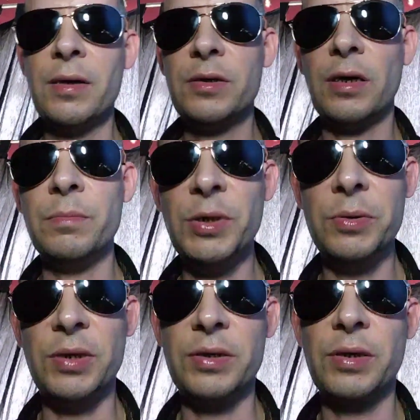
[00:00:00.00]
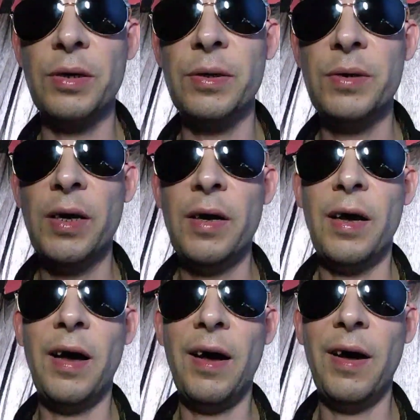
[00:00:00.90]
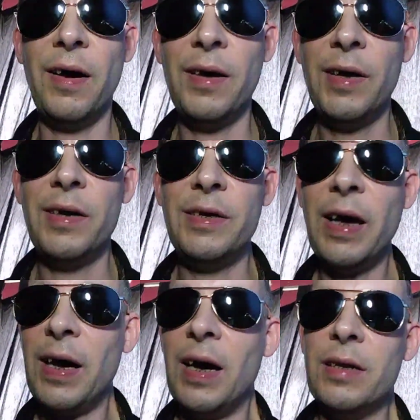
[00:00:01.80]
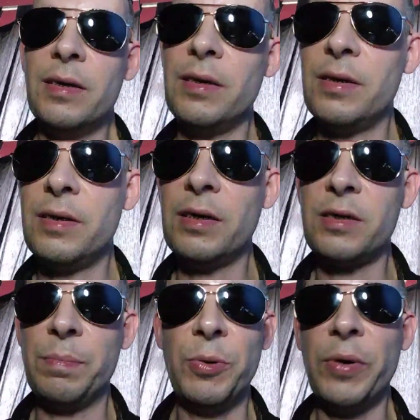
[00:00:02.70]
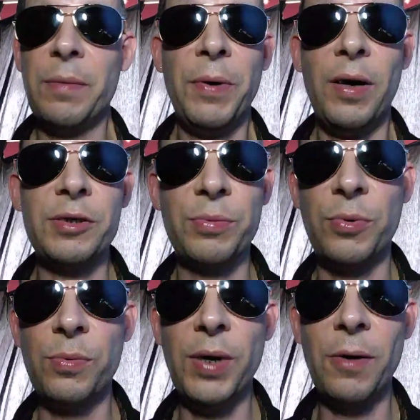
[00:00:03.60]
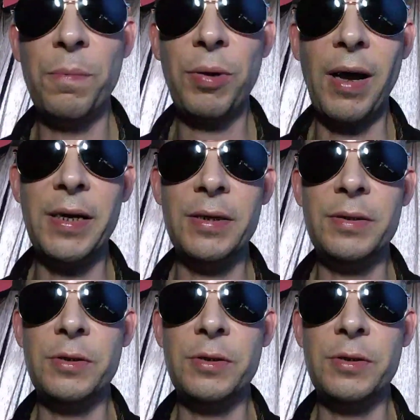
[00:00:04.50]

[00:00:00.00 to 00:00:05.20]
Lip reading: So the music's good. Yeah, the supporting parts are all well played.